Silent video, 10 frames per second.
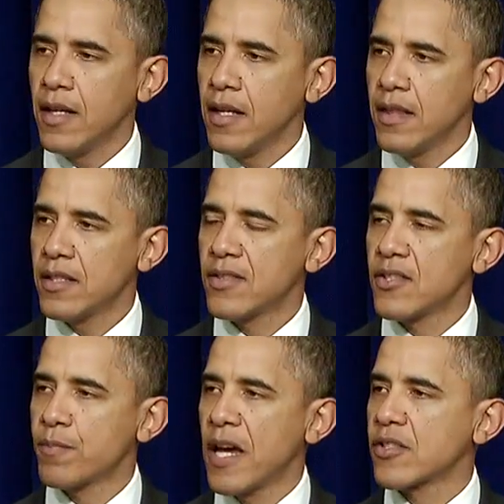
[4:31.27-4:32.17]
This is
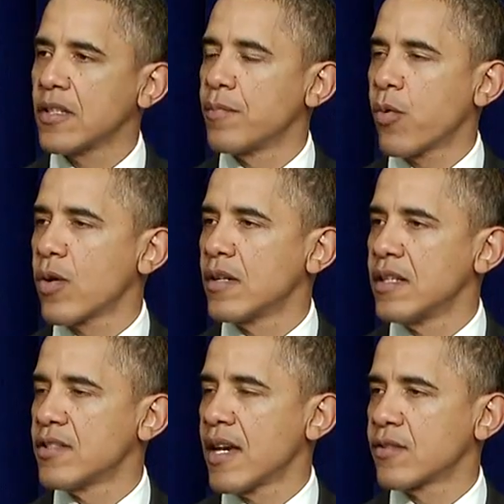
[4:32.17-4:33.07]
especially important in
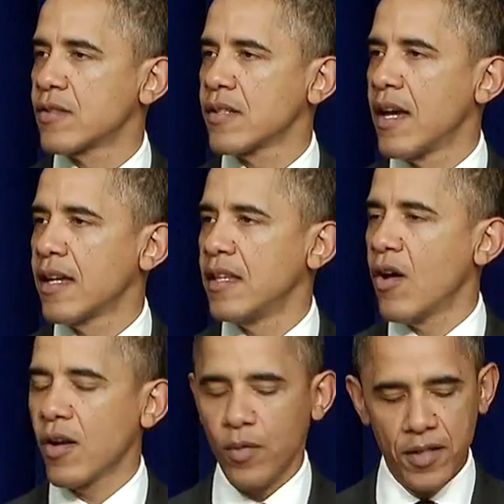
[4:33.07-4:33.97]
sectors like the
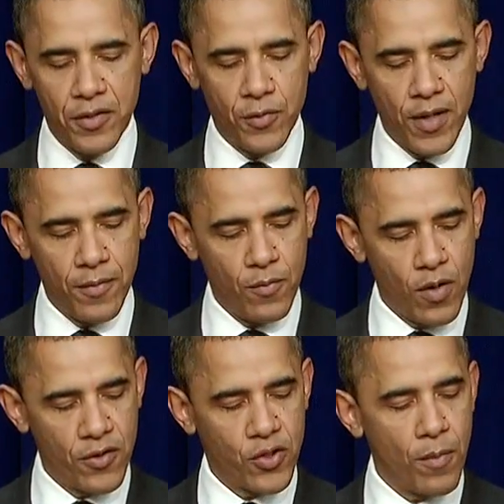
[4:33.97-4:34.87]
auto industry, where
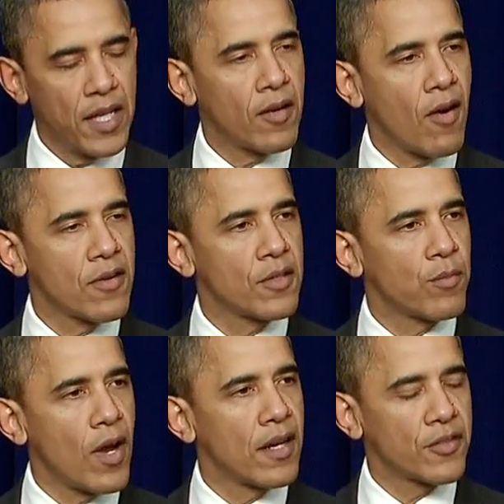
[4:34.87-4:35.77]
so many cars and
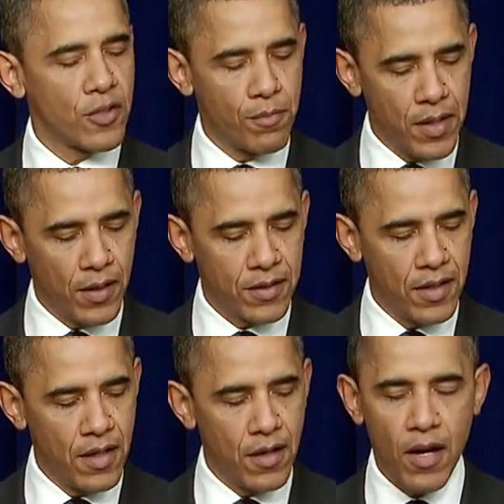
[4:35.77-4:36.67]
products are built
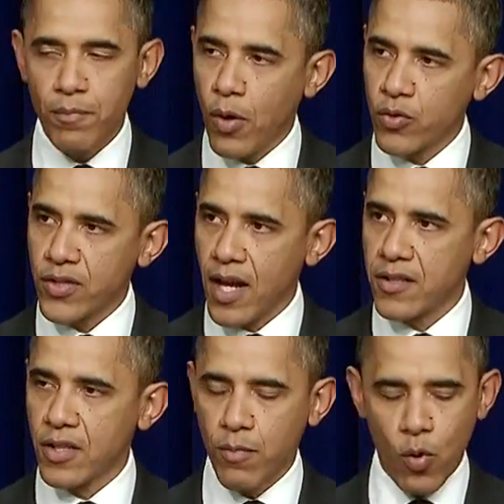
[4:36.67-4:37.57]
on both sides
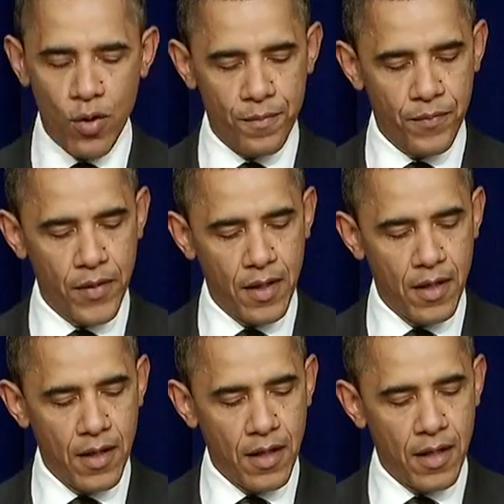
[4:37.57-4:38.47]
of the border.
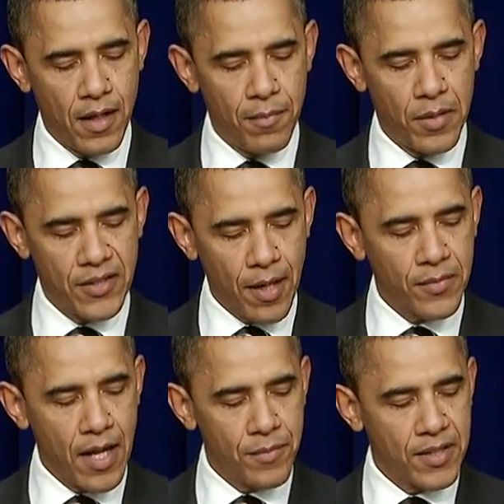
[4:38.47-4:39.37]
Uh, but
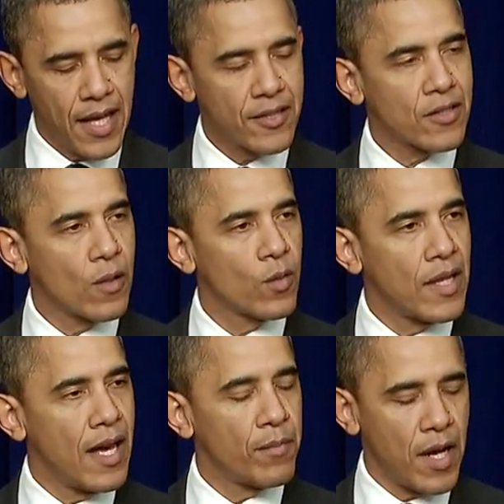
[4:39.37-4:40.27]
sometimes that's slowed
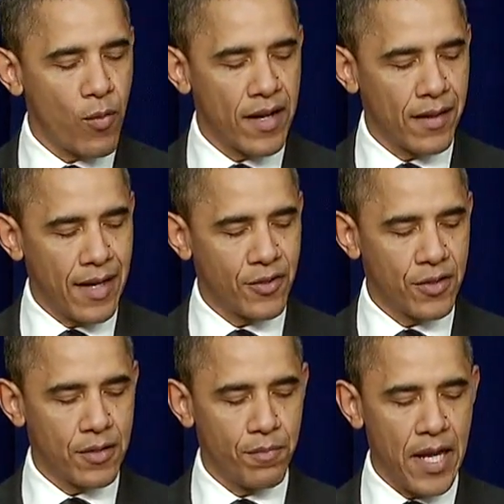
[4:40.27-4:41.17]
down by
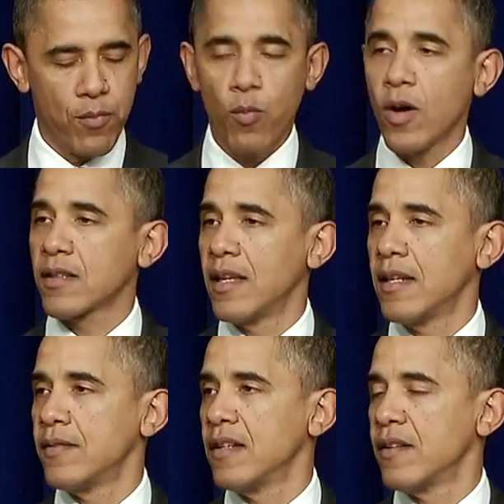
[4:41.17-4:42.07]
regulations and paperwork that,
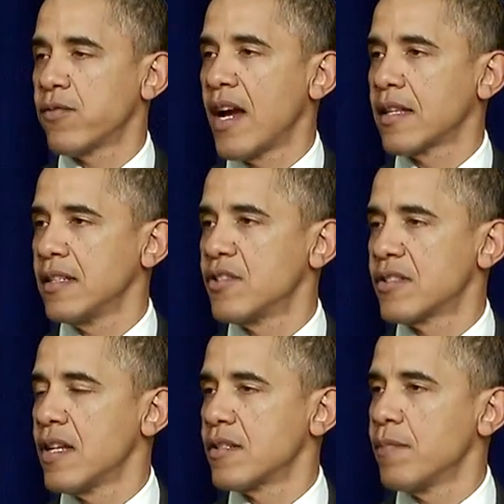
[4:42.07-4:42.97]
uh, frankly, just
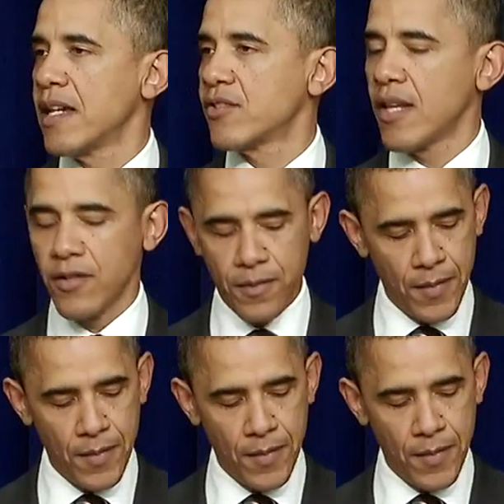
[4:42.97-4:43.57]
doesn't make sense.